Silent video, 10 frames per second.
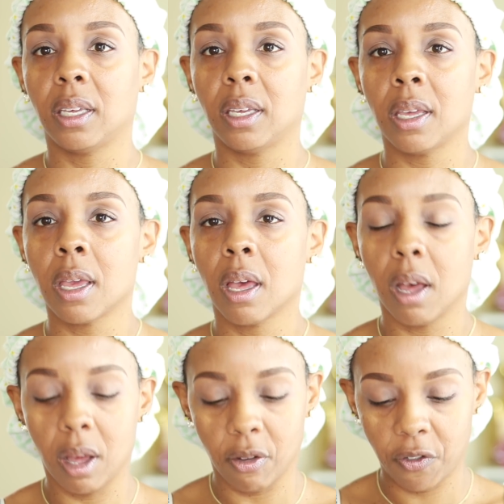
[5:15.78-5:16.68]
the
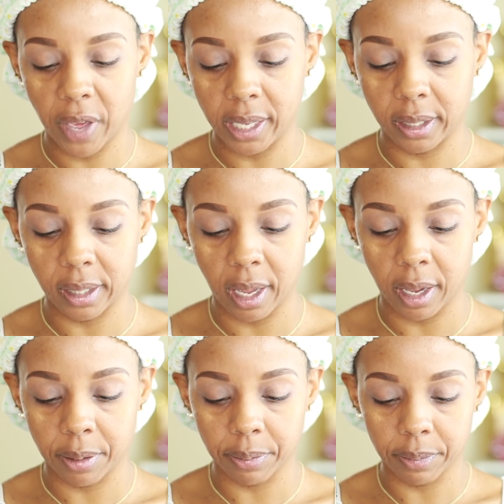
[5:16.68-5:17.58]
uh, face
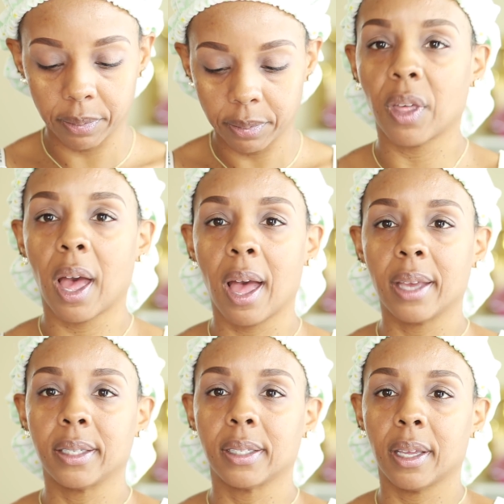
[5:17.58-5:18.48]
set, the
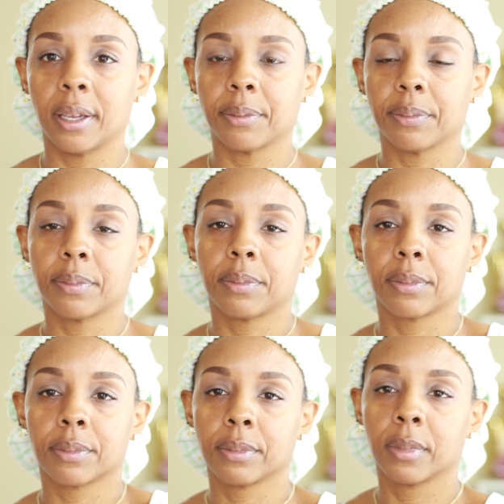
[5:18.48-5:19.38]
eye set.
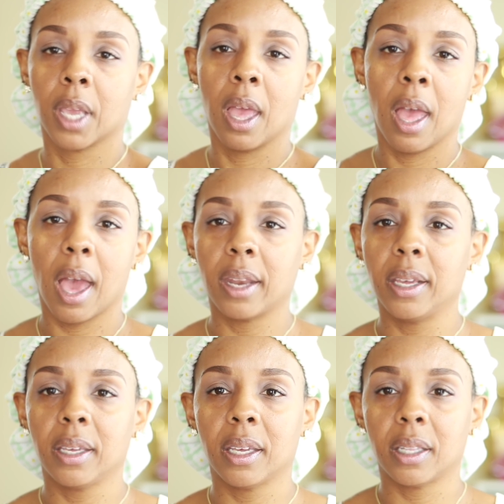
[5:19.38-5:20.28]
I
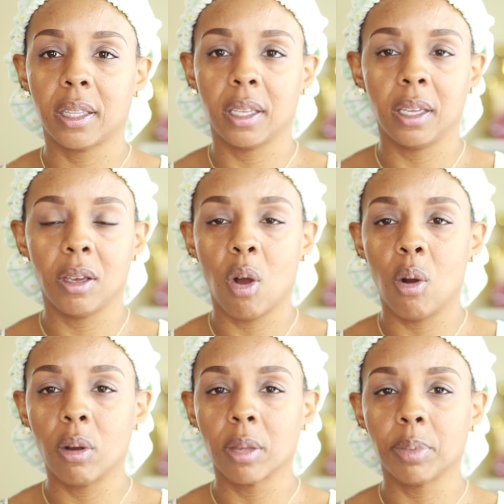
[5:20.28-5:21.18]
didn't get the
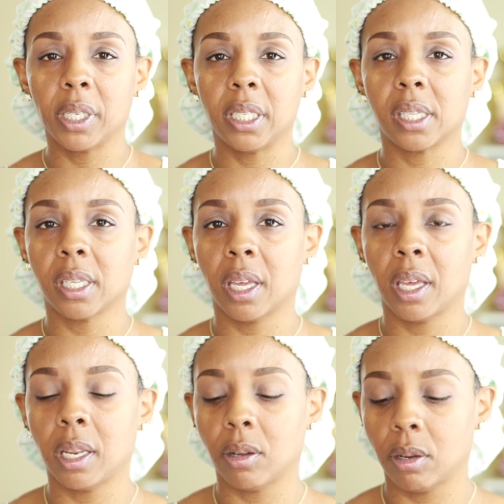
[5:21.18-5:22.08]
whole complete
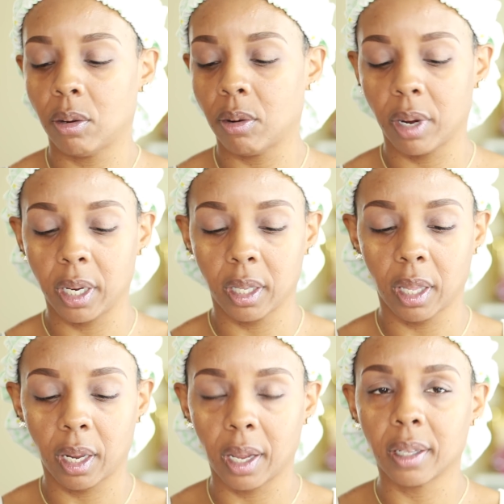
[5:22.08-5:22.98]
set or
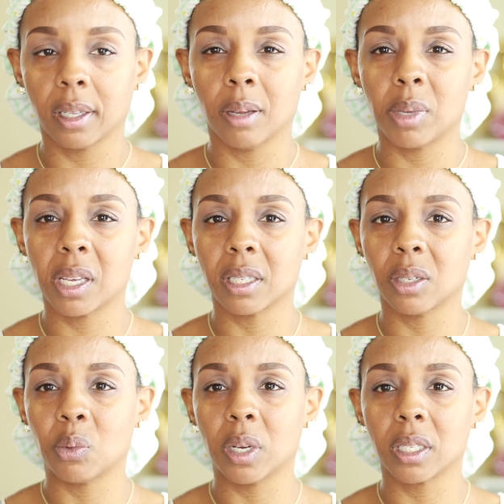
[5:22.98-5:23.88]
anything like that because
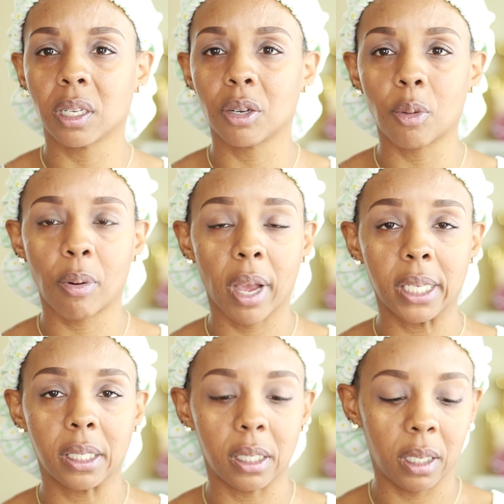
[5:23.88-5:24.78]
it was a little
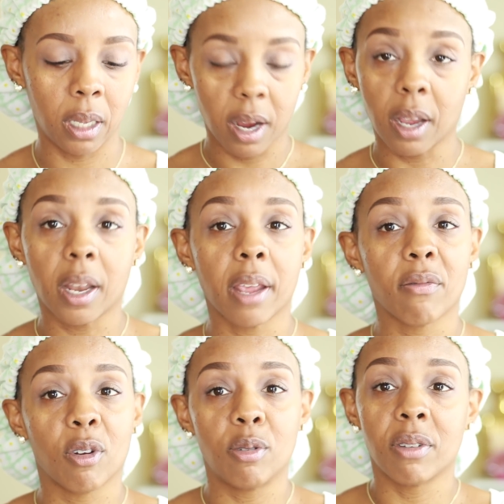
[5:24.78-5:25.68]
pricey. Girl
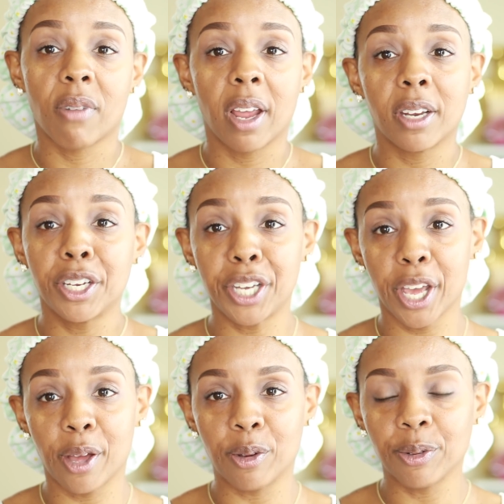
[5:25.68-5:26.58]
ain't rolling around in
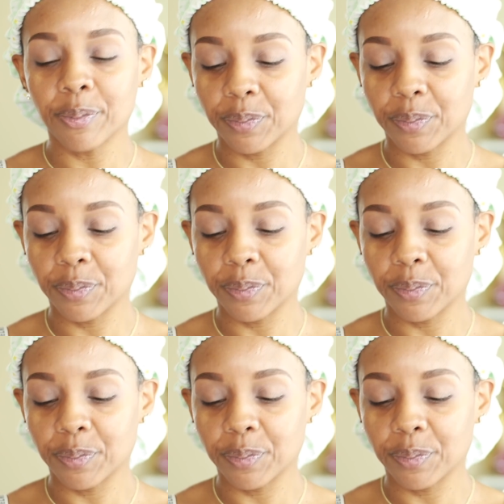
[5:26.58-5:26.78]
dough.